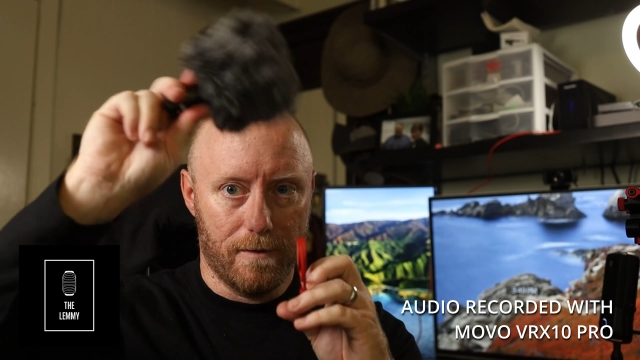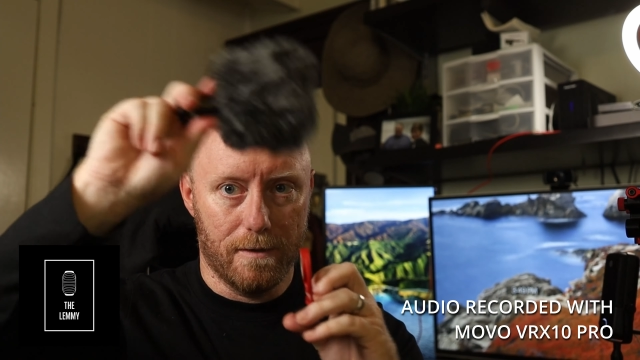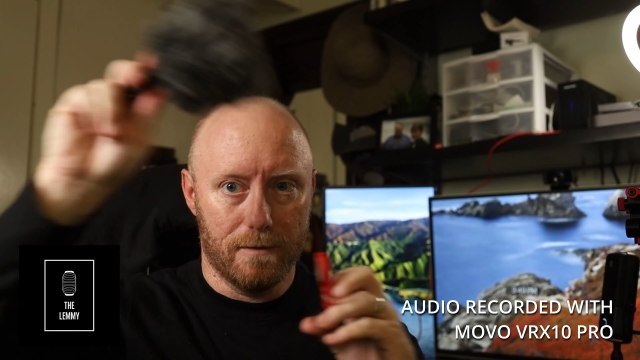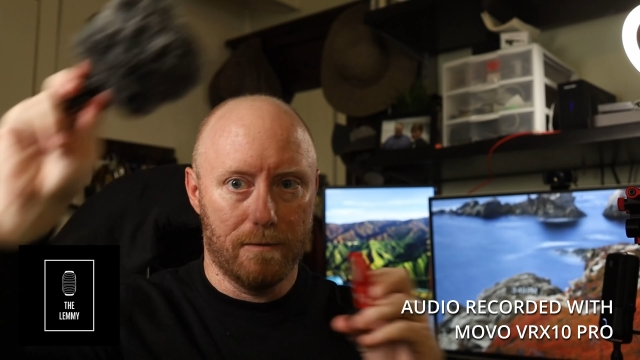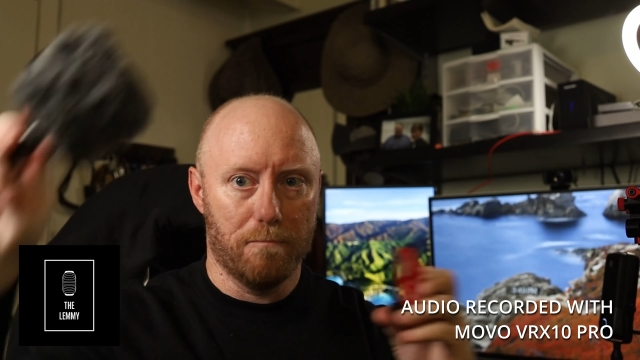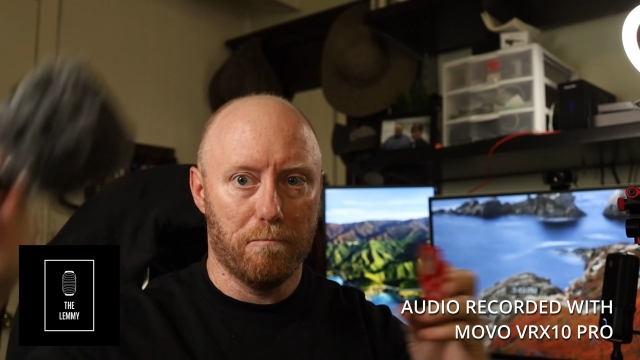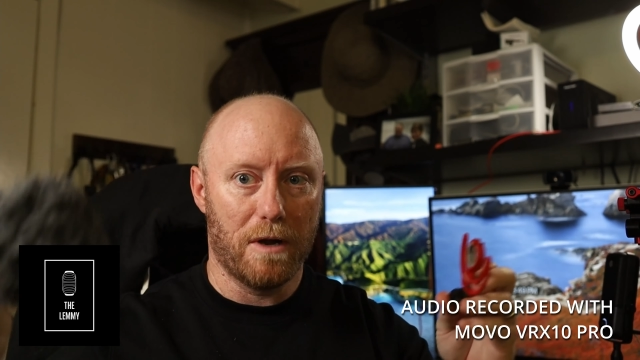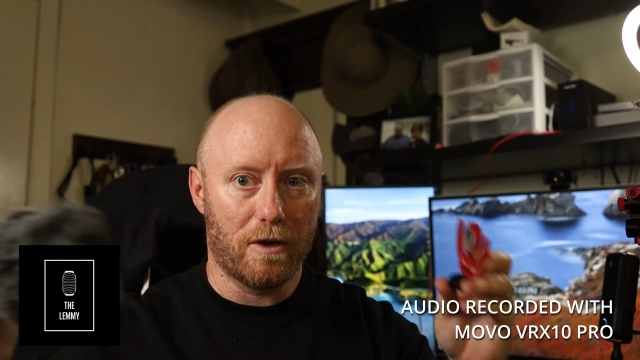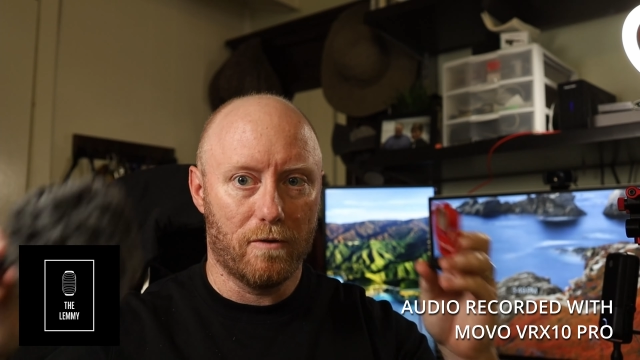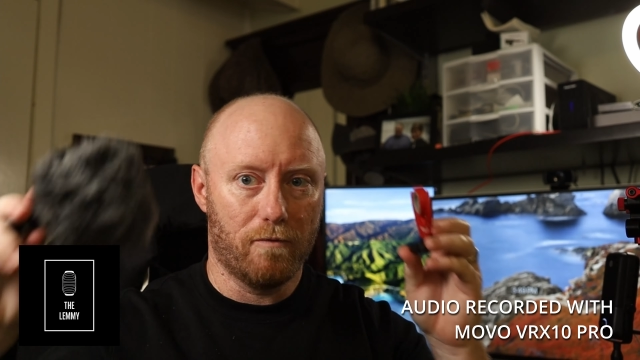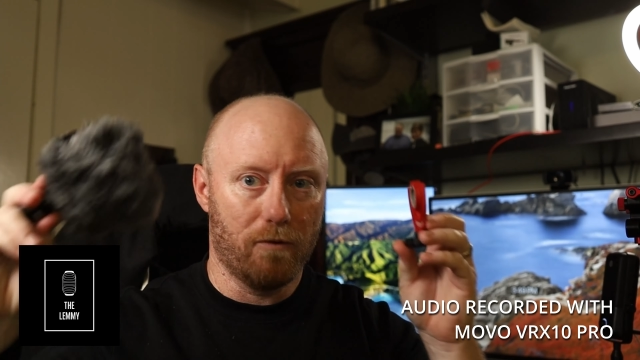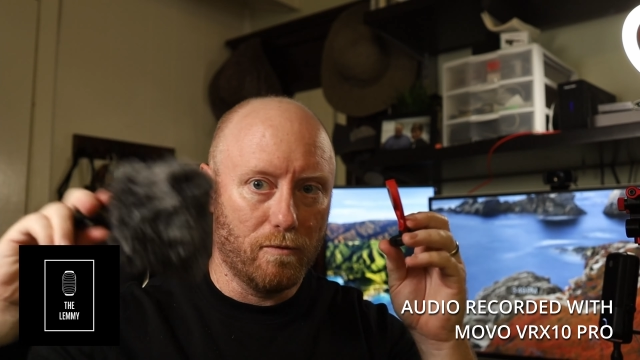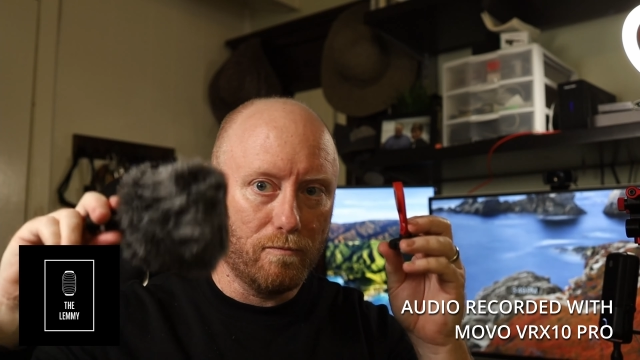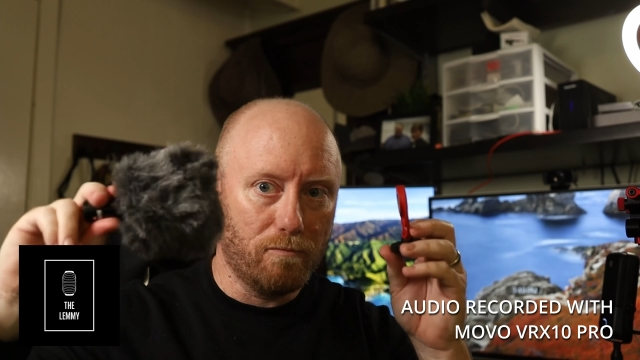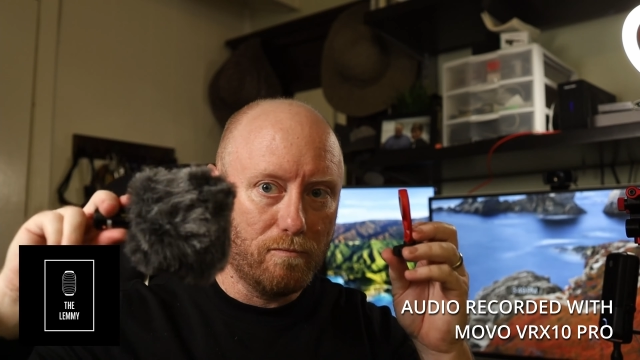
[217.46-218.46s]
the
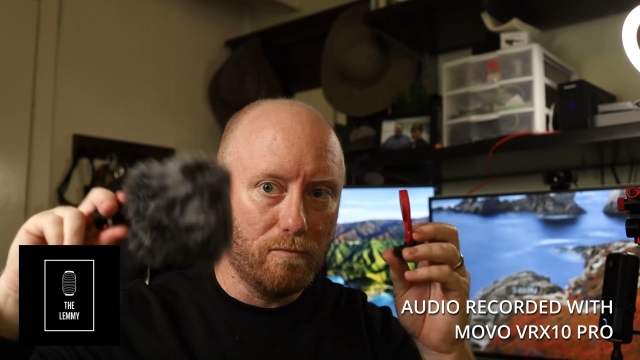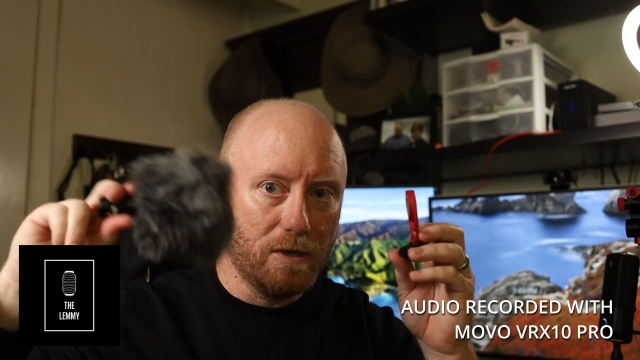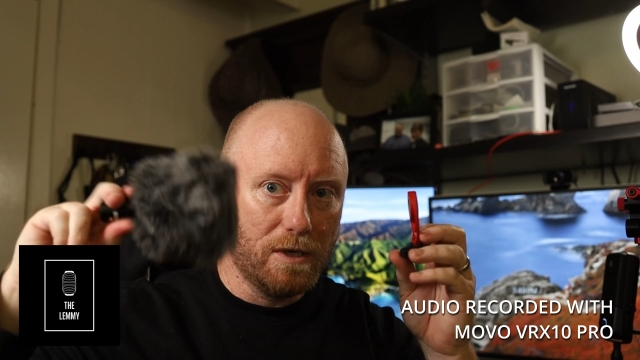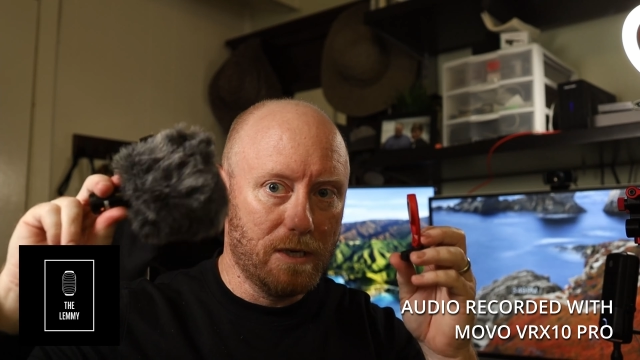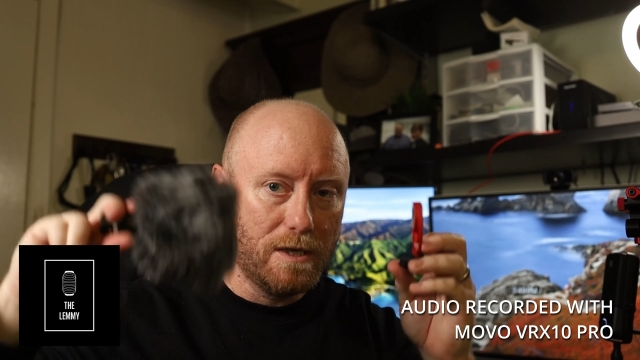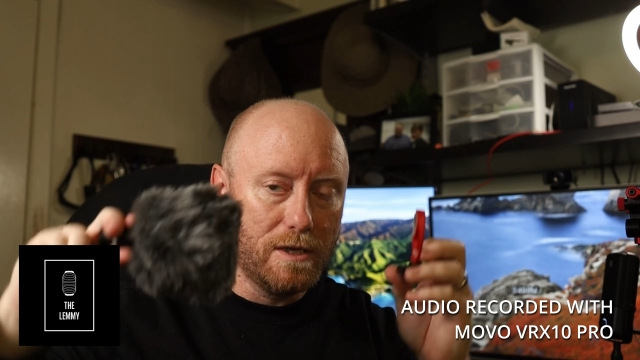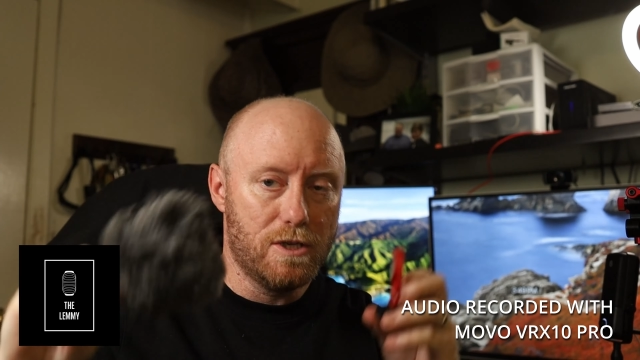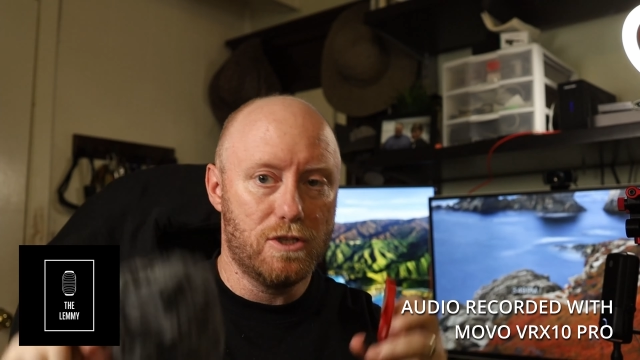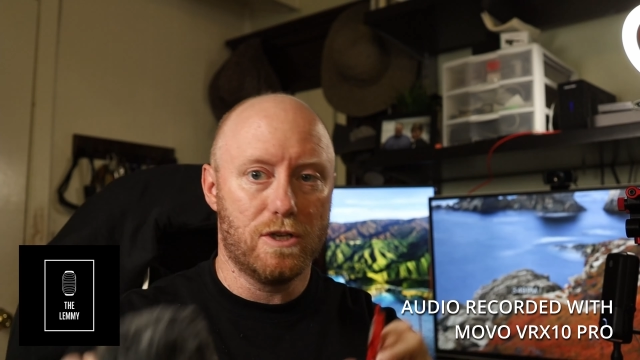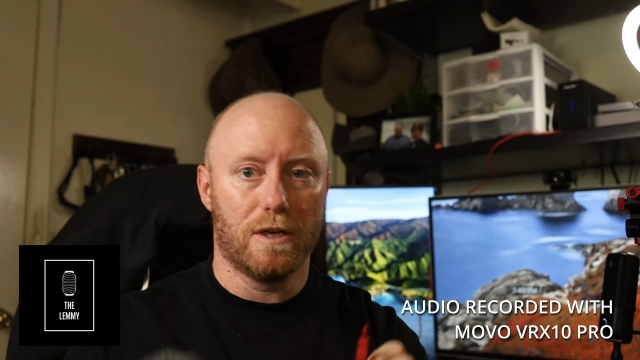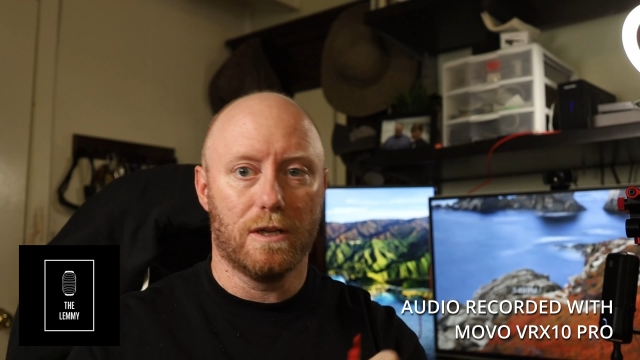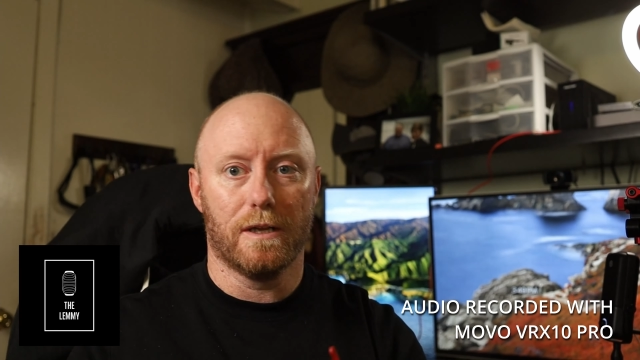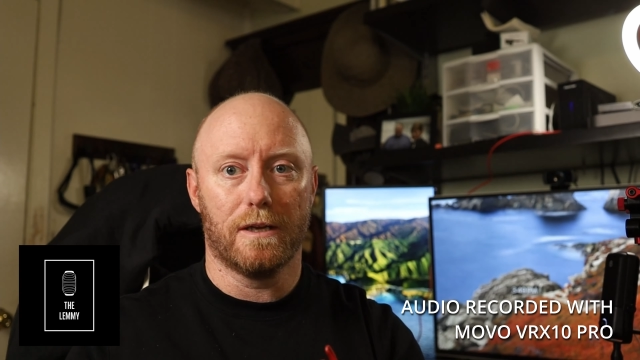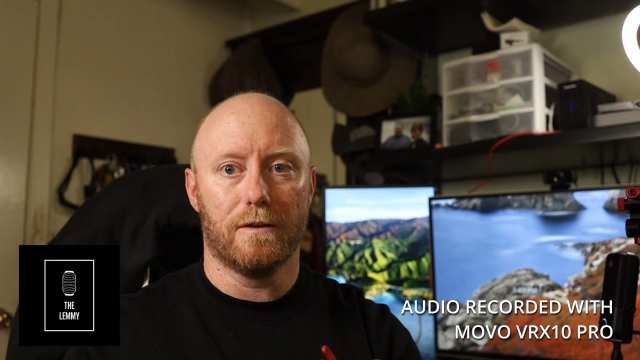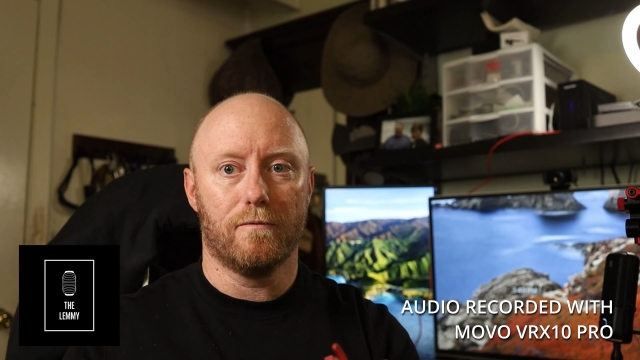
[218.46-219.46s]
microphone
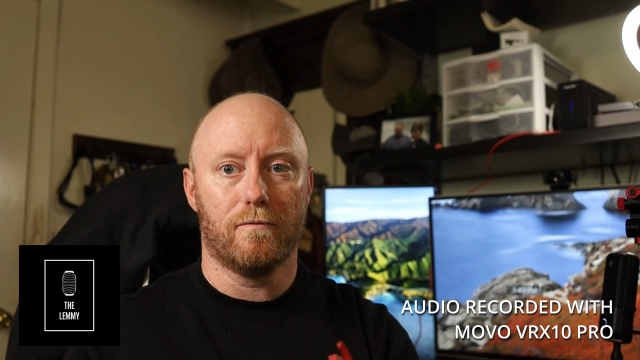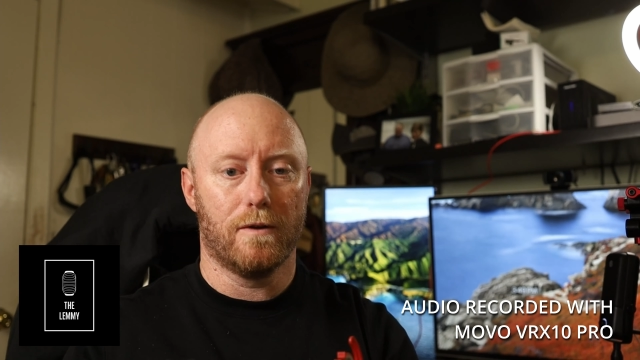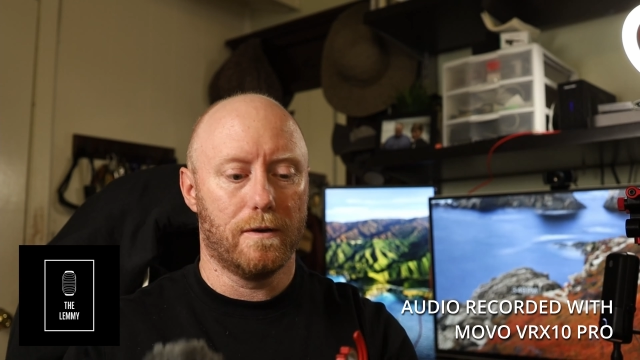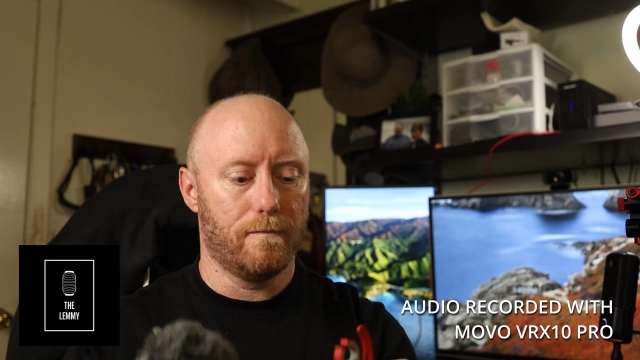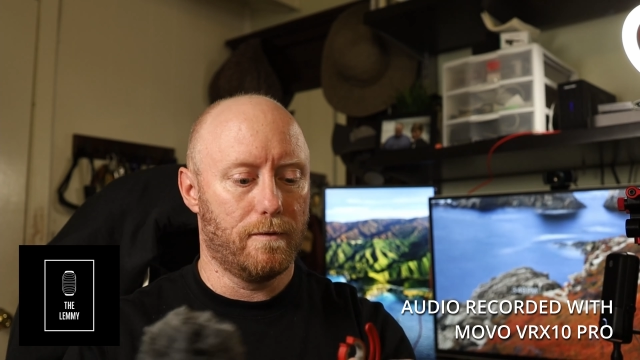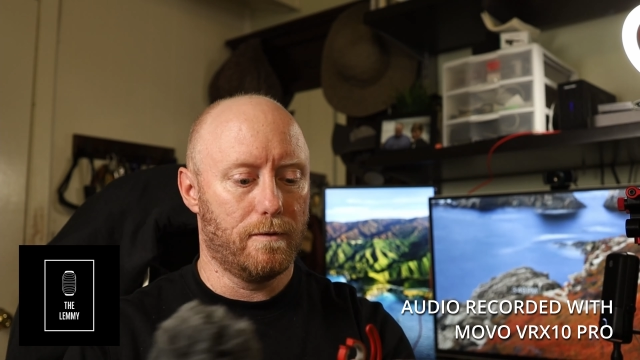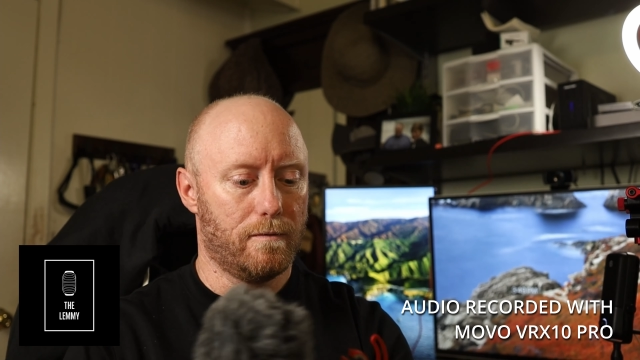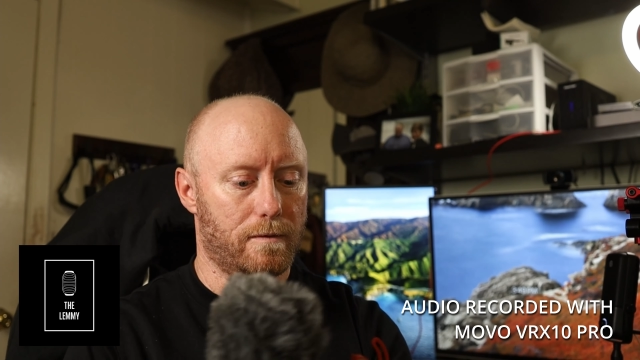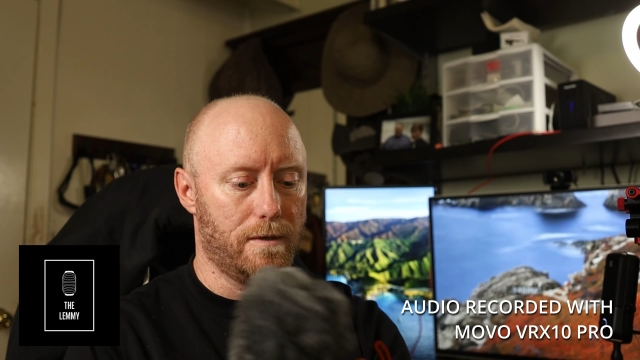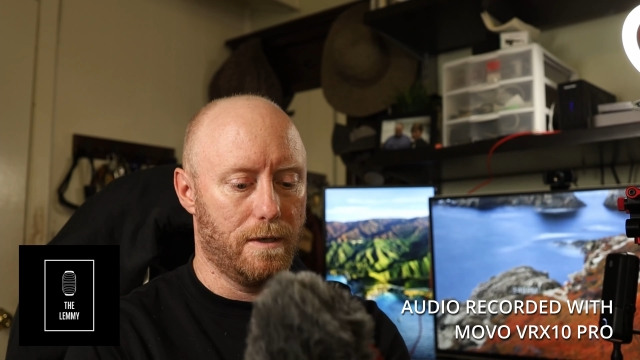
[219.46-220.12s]
jiggling in front of you,